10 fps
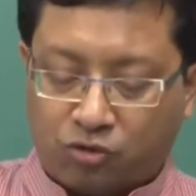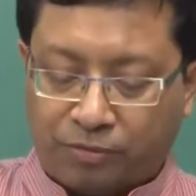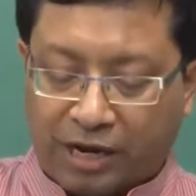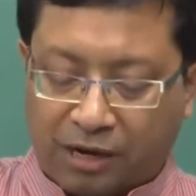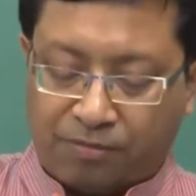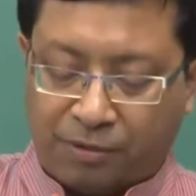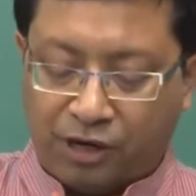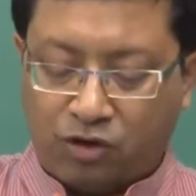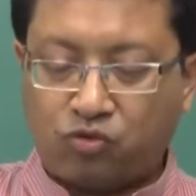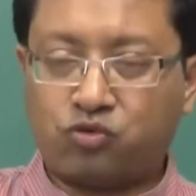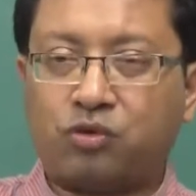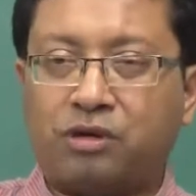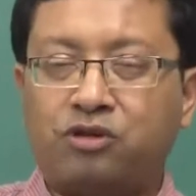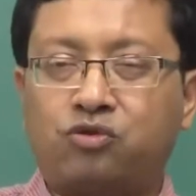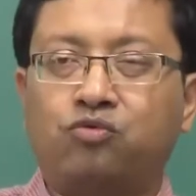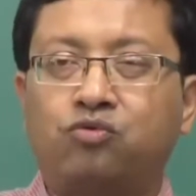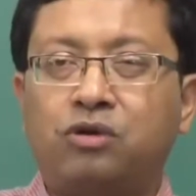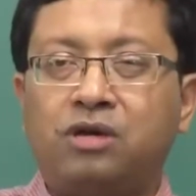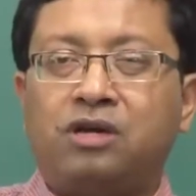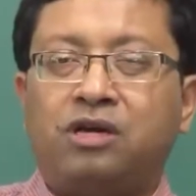to be np into
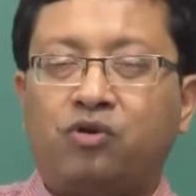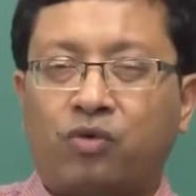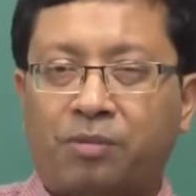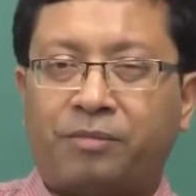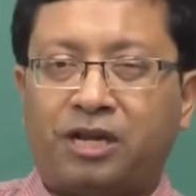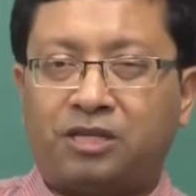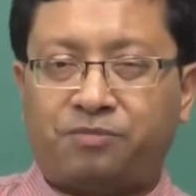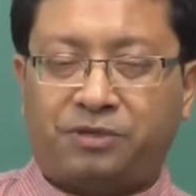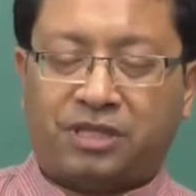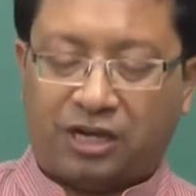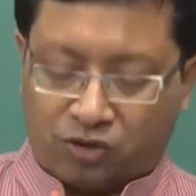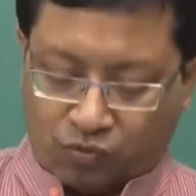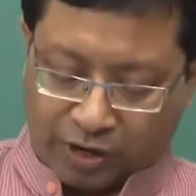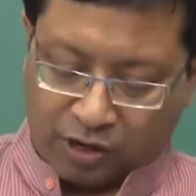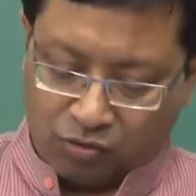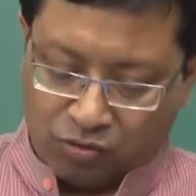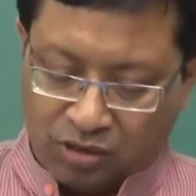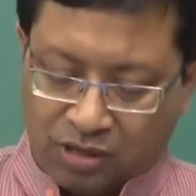1 minus p, that square root,